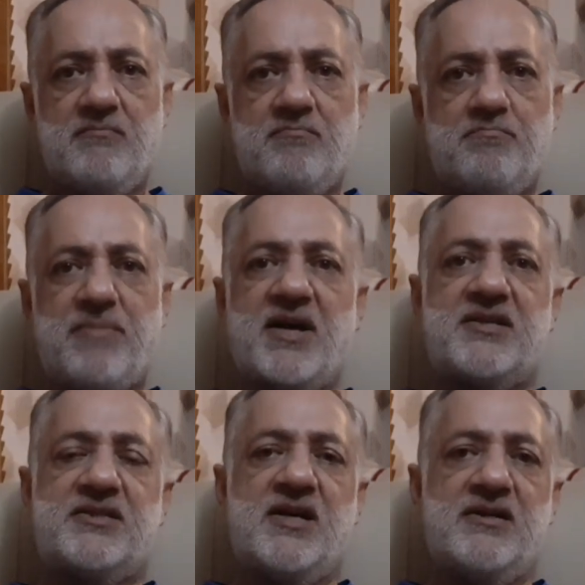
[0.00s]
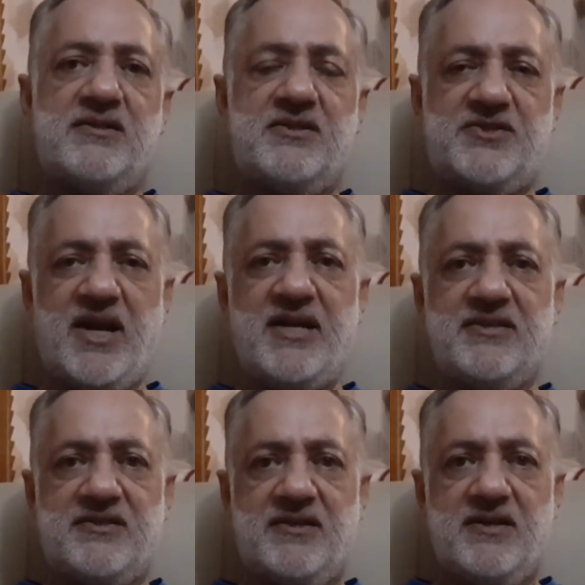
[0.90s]
Pakistan stands
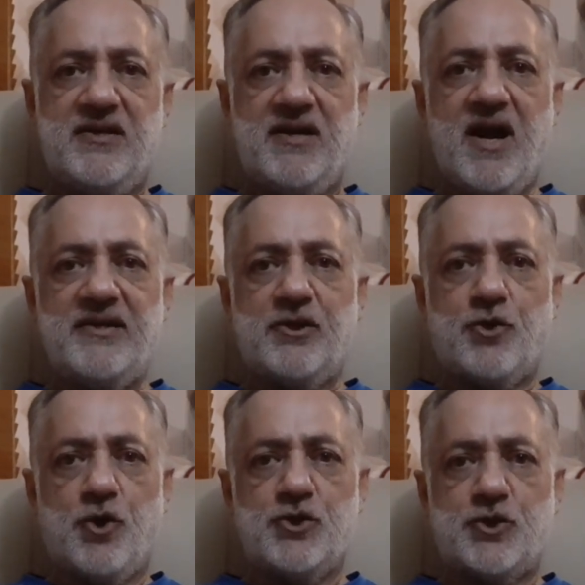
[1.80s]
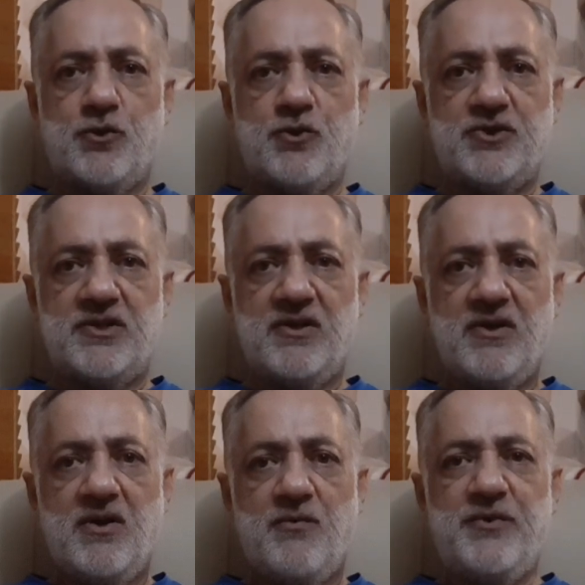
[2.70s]
at a crossroads
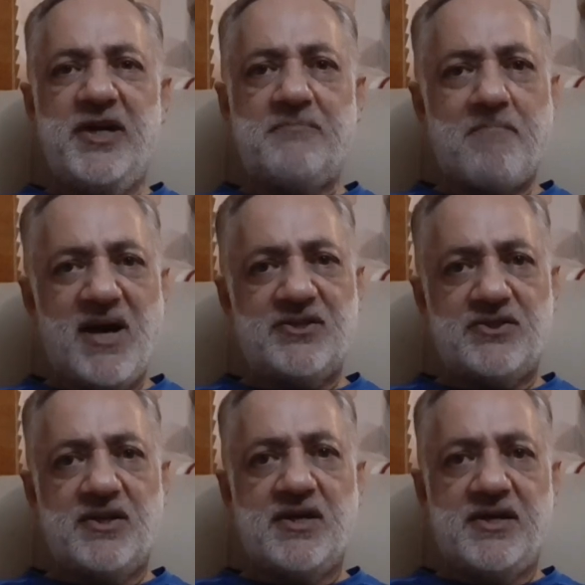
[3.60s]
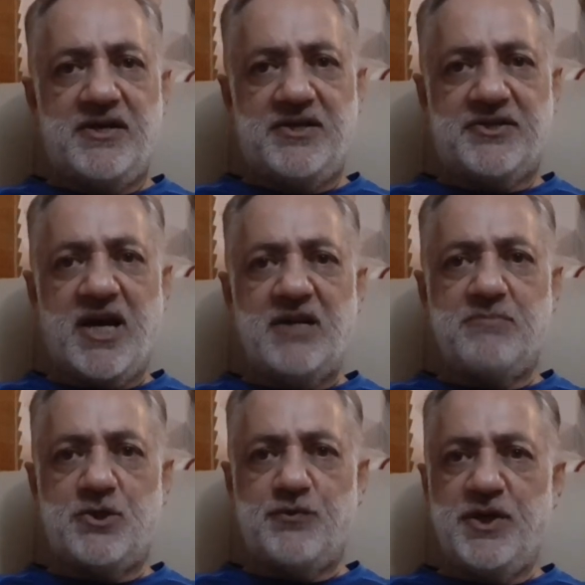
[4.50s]
where it must decide
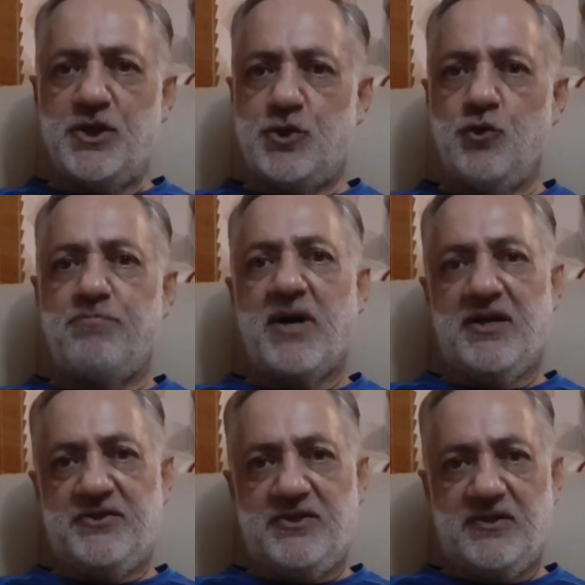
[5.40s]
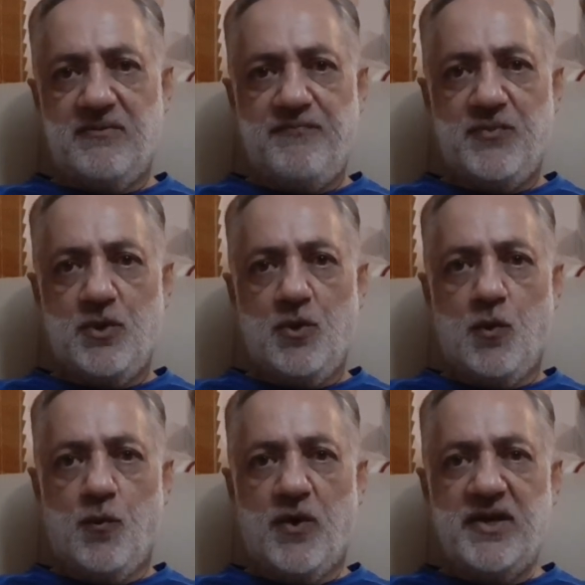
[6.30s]
between two paths,
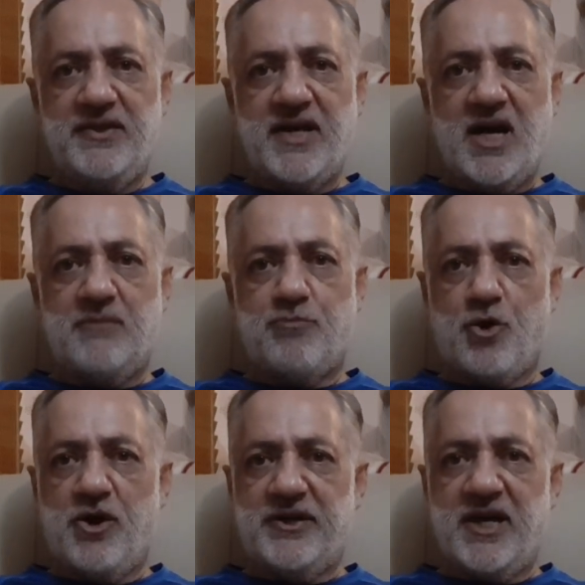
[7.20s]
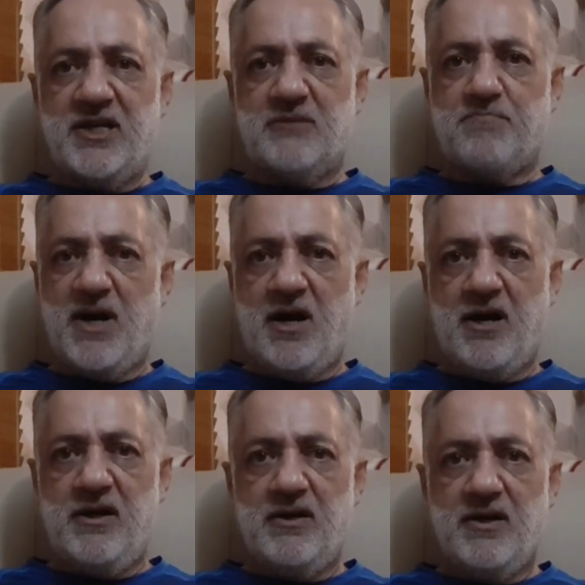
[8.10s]
one that prioritizes power
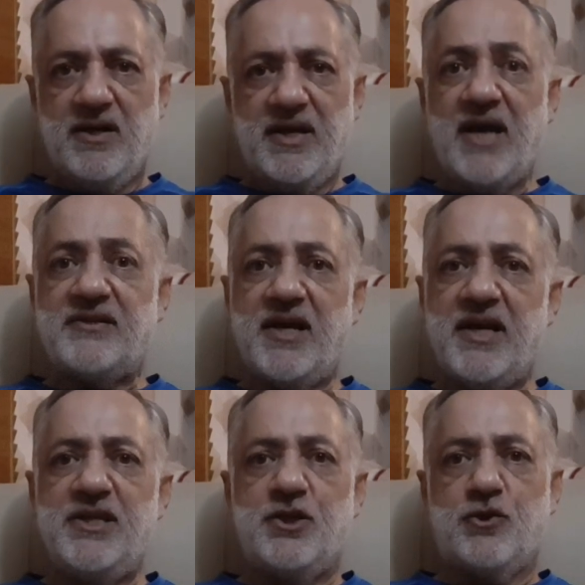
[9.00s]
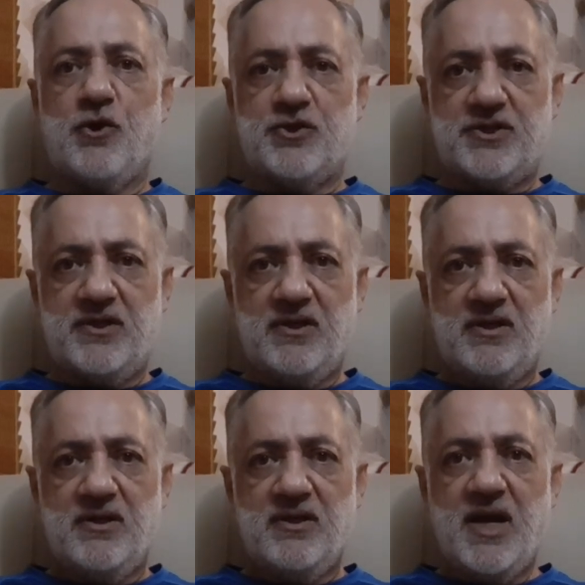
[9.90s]
at any cost
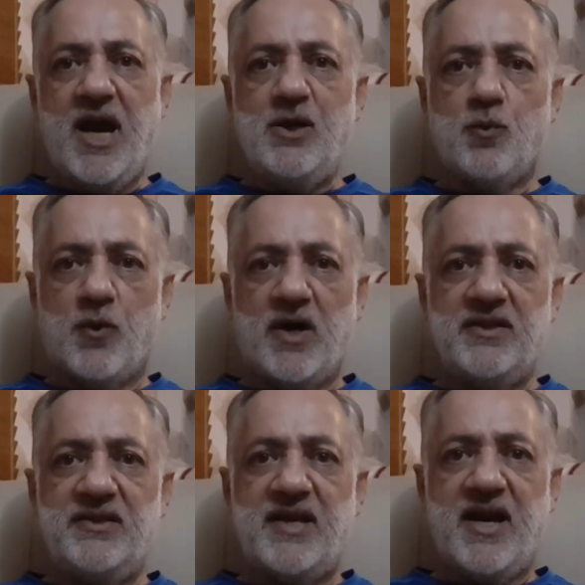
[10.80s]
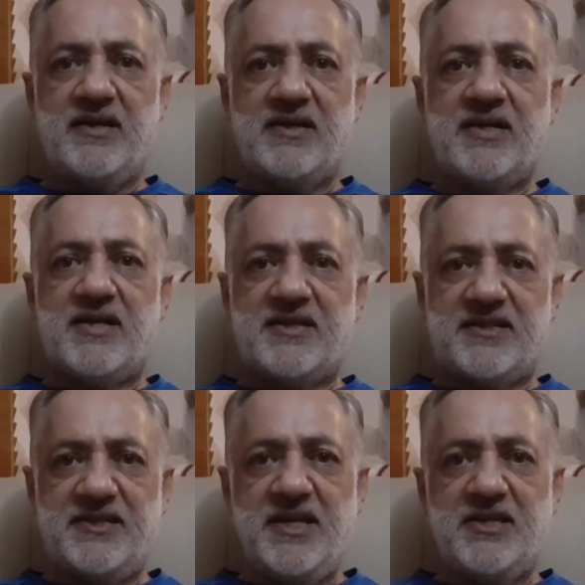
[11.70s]
and one that
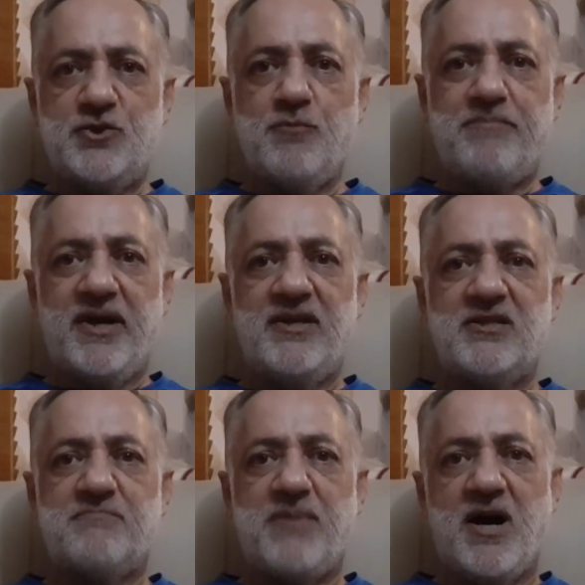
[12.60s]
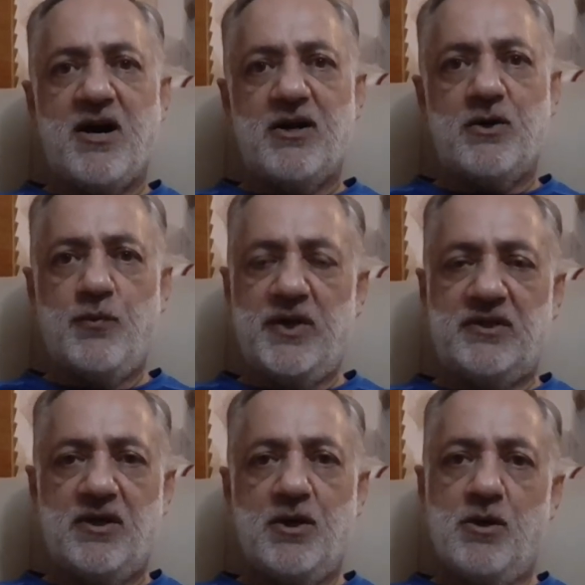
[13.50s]
seeks to balance power with
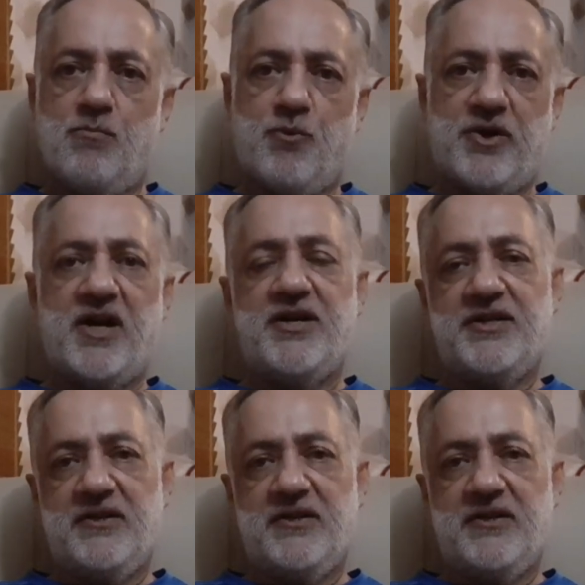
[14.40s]
morality.